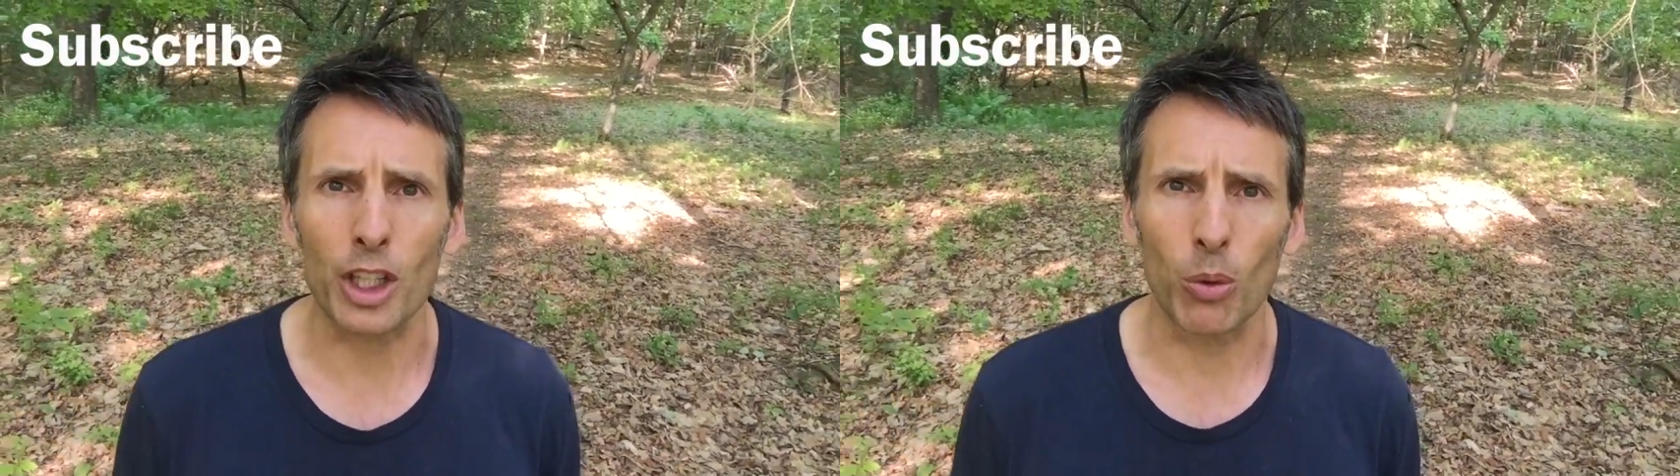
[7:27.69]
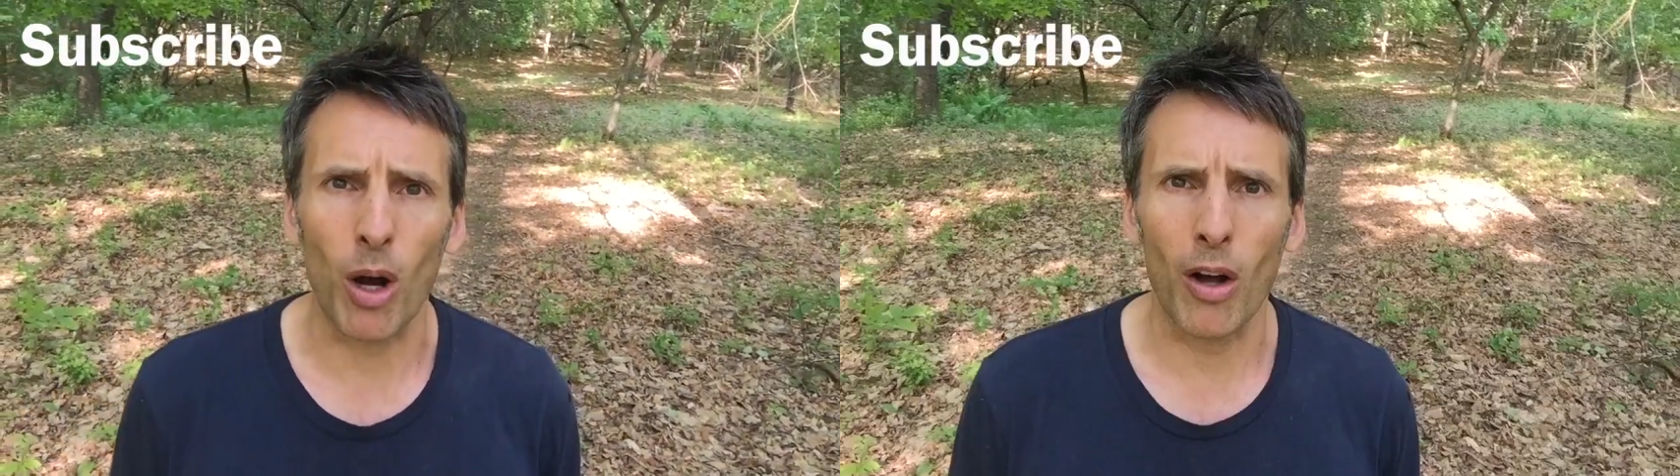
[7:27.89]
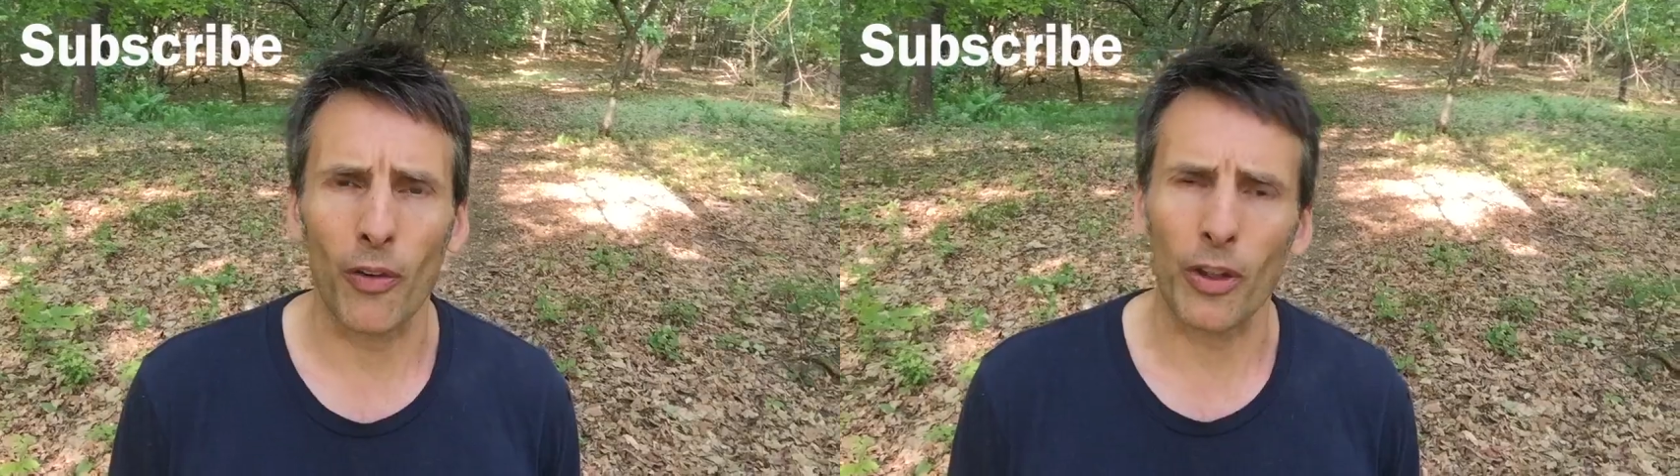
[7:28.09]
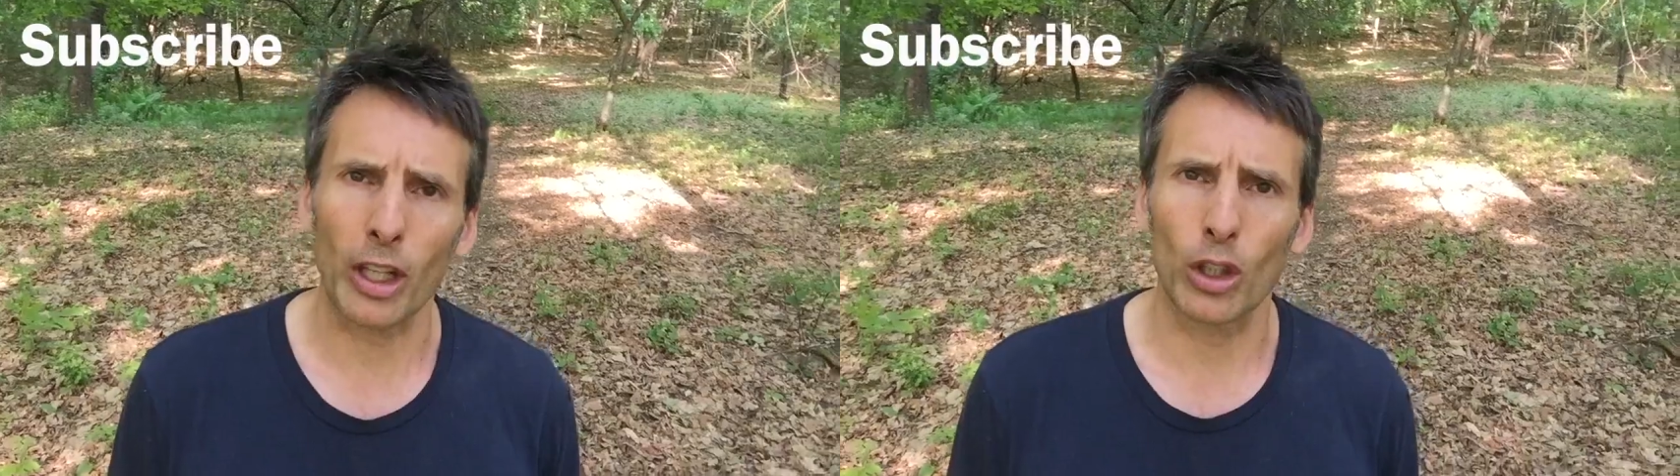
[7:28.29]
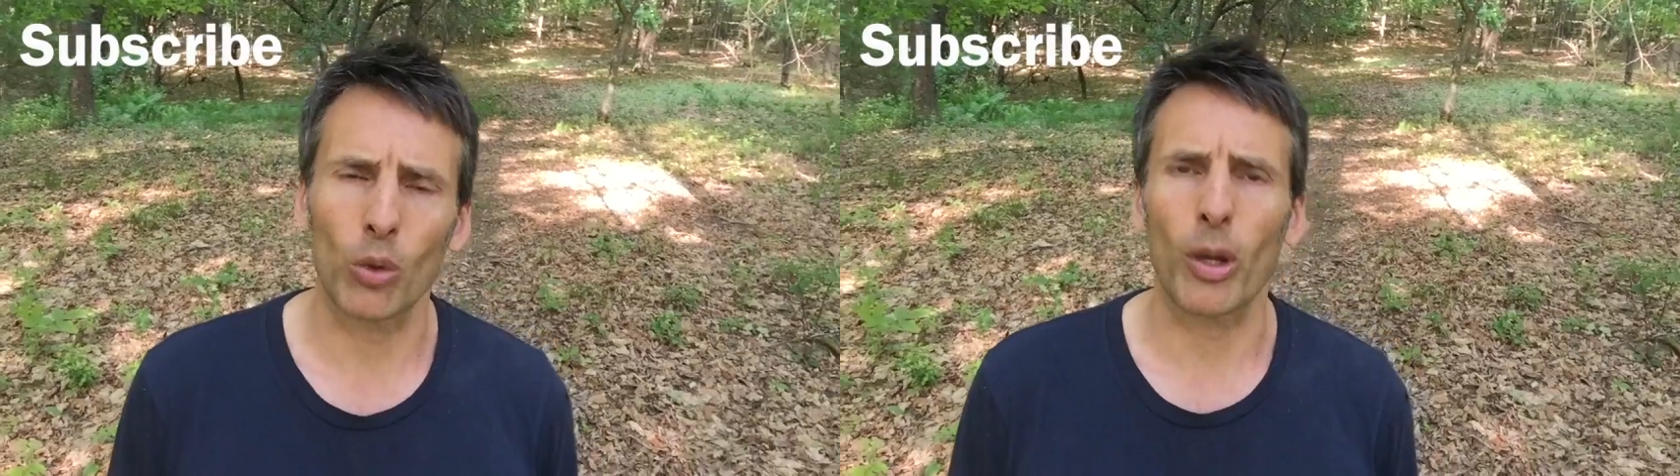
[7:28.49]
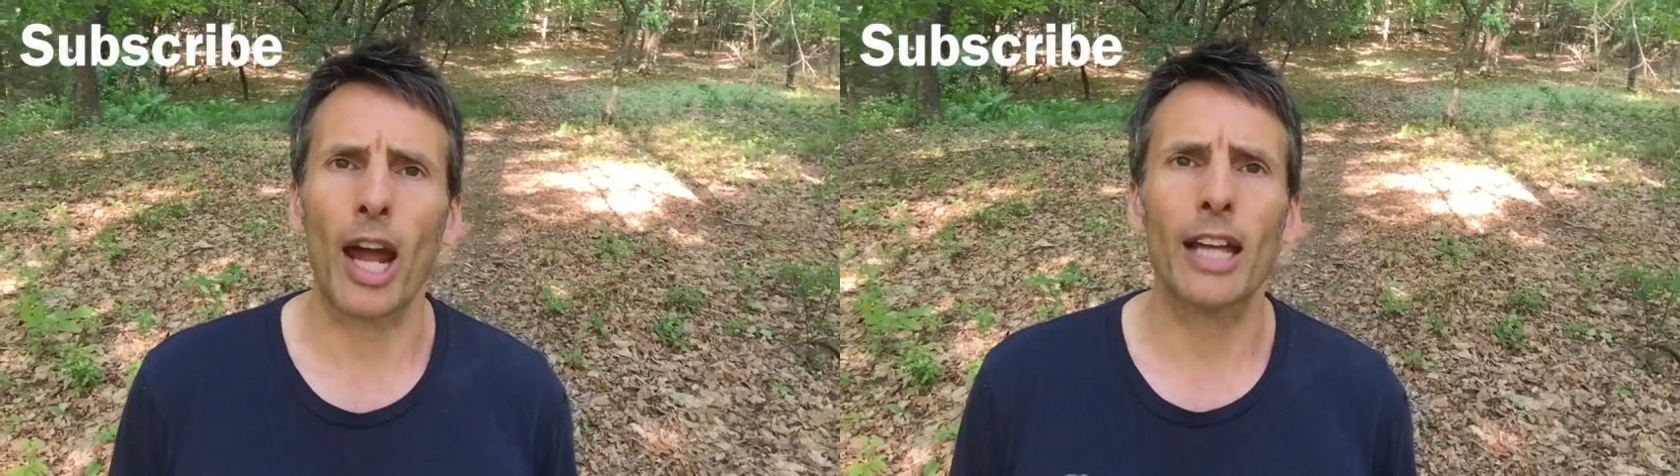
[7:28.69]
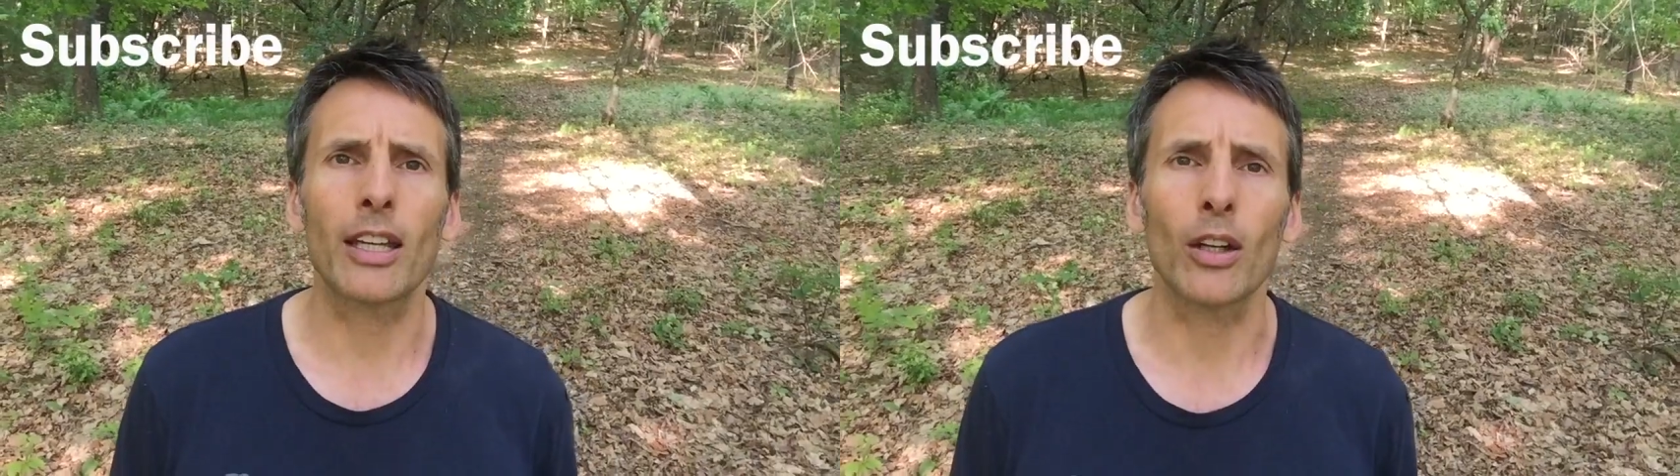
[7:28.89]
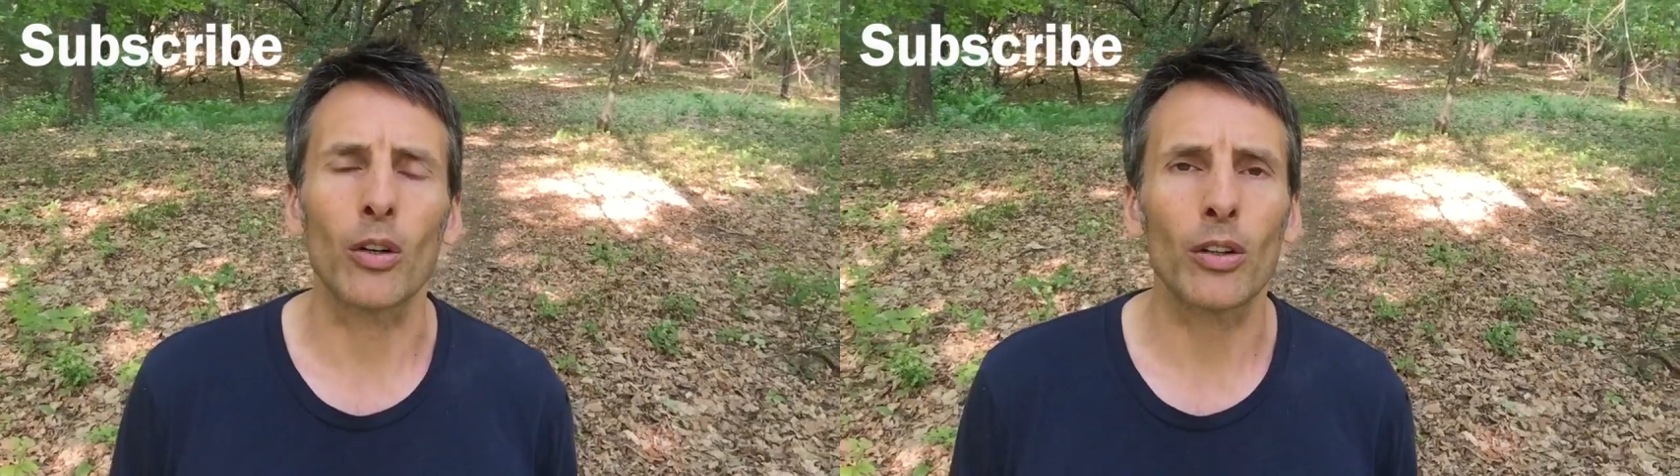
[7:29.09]
your wall saying, look what I
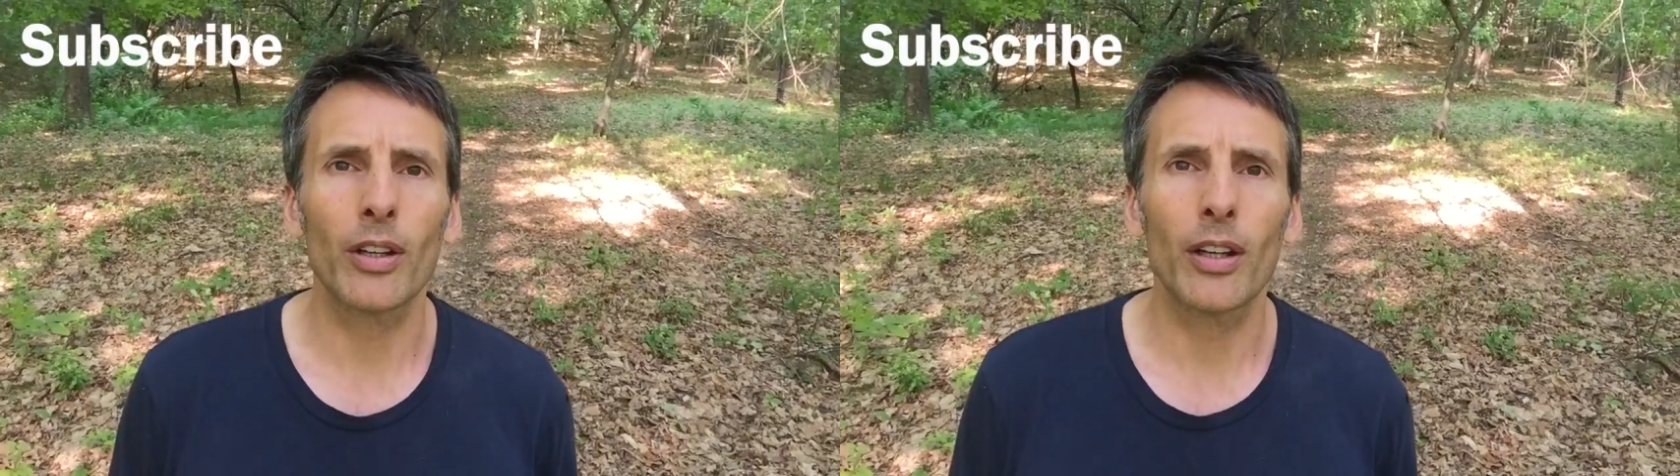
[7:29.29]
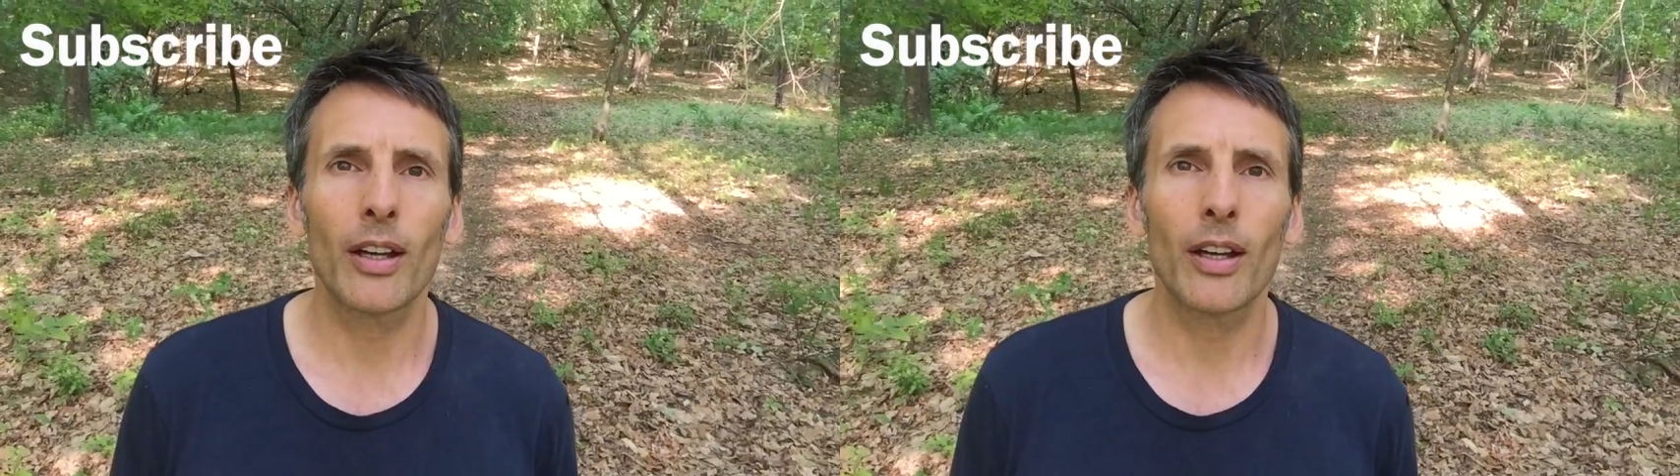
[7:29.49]
killed.